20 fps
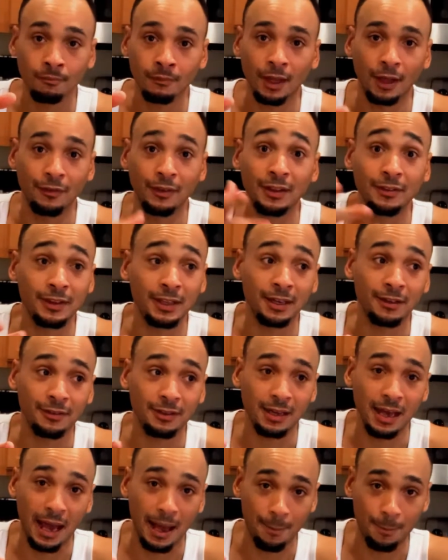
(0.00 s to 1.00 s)
And then think of
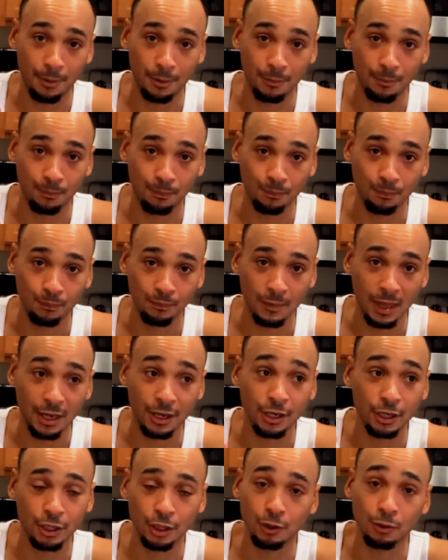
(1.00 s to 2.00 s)
the apple. I
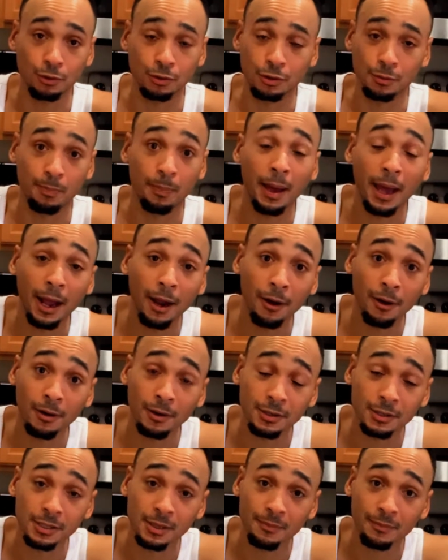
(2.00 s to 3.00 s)
could have used pear
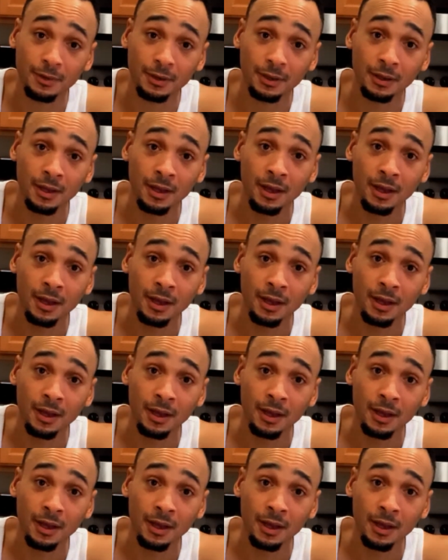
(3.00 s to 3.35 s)
or something.